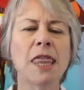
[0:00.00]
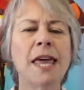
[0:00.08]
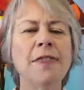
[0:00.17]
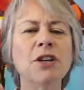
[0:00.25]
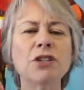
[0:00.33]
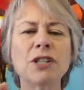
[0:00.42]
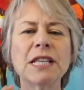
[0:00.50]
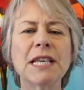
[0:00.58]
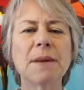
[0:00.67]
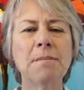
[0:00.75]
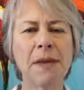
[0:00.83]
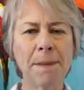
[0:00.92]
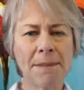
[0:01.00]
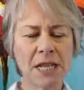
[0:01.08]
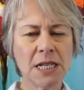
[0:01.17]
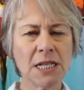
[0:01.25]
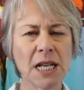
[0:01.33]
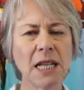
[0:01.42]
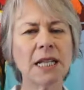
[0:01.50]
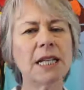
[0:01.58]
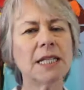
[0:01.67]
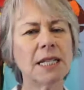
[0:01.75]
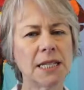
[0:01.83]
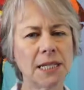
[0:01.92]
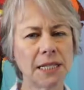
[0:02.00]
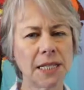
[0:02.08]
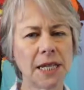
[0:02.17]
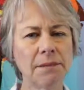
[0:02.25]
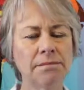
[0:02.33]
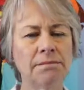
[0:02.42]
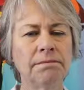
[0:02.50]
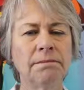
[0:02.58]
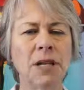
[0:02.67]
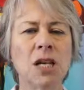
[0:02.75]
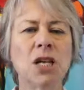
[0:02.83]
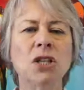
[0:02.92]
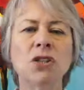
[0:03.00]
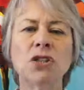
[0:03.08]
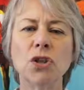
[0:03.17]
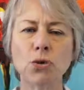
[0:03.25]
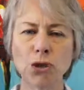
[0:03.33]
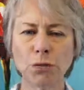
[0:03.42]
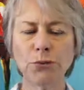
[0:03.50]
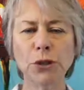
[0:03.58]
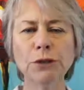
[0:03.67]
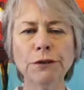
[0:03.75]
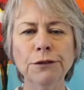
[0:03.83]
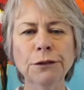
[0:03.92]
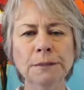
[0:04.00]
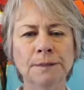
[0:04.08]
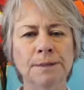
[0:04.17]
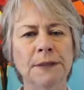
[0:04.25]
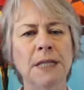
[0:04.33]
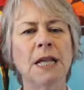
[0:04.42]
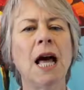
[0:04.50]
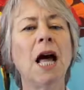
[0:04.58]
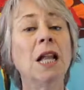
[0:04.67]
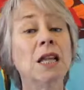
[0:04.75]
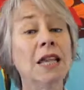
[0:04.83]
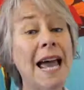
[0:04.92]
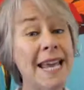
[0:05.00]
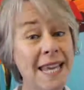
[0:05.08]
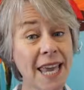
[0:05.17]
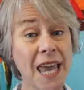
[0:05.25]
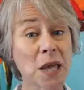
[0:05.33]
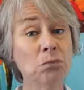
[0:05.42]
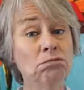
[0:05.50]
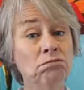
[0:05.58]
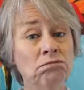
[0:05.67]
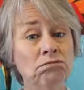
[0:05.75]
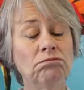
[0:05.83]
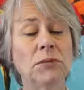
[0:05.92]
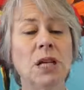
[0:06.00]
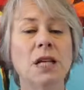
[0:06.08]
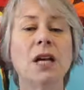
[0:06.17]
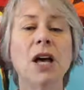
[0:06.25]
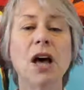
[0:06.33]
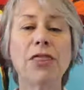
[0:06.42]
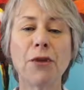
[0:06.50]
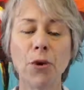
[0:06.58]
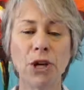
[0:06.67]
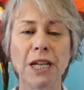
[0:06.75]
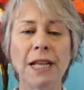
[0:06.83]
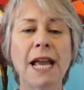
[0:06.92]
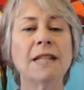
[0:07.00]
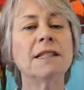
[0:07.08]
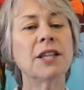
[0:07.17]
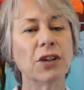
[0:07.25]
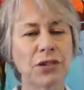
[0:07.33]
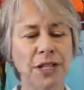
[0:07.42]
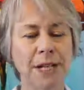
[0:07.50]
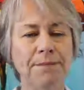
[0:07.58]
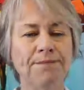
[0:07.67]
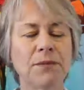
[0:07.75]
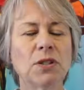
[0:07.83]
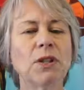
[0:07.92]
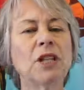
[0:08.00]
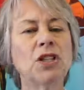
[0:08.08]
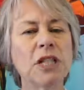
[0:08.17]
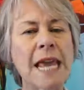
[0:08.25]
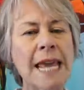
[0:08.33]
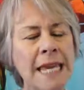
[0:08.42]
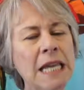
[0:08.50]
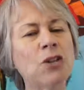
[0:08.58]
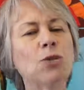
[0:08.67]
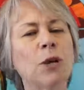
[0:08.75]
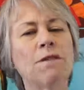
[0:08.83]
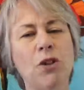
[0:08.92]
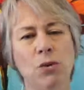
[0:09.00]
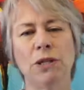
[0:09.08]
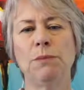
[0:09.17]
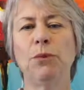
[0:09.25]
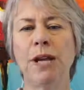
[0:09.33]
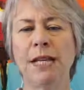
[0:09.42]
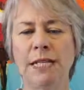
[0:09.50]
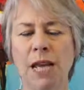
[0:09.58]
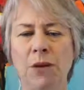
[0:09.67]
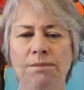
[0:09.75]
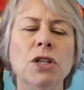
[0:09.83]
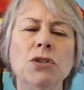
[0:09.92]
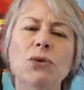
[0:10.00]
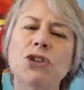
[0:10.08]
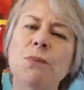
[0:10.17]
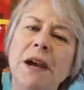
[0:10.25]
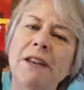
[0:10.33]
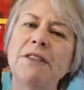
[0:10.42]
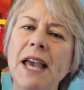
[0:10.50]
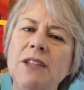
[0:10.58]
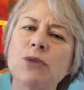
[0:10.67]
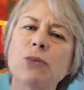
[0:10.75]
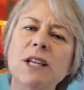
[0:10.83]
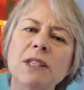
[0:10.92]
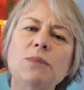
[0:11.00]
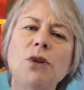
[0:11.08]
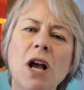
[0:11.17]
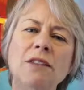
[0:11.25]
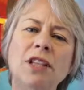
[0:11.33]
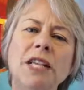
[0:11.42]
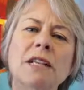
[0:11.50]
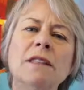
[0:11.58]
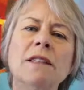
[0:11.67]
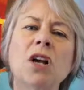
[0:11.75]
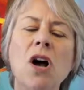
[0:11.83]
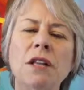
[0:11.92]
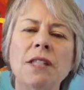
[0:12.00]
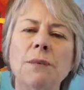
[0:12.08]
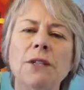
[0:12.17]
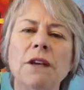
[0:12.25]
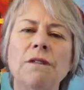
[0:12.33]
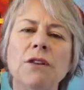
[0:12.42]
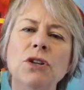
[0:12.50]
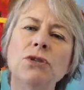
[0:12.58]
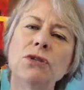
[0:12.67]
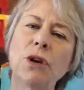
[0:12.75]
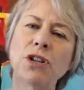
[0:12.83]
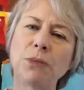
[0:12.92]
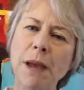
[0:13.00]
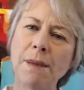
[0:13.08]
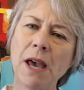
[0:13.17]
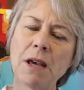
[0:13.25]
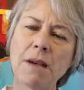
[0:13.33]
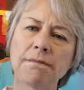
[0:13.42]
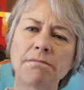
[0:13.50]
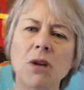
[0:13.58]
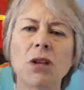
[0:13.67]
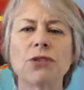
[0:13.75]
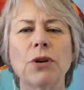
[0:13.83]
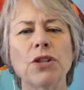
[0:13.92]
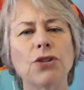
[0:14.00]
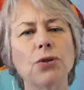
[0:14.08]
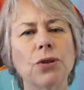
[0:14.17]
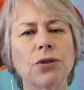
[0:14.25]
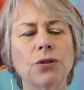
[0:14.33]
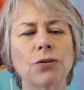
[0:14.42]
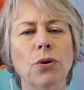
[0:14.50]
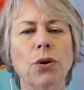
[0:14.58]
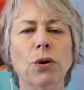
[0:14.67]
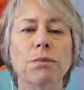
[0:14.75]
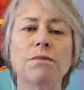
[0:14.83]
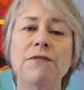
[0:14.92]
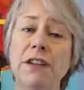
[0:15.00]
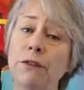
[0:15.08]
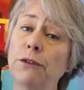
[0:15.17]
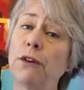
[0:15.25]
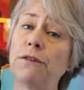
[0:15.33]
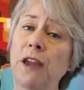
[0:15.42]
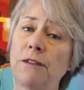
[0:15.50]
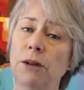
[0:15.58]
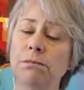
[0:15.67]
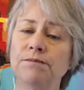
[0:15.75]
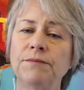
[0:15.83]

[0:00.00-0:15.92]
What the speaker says: Then there's commitment and consistency, social proof, liking, authority, and scarcity. So I'm going to take each one of those and break it down. So as you might have guessed, reciprocity is the concept of you scratch my back, I'll scratch yours, or favor for a favor.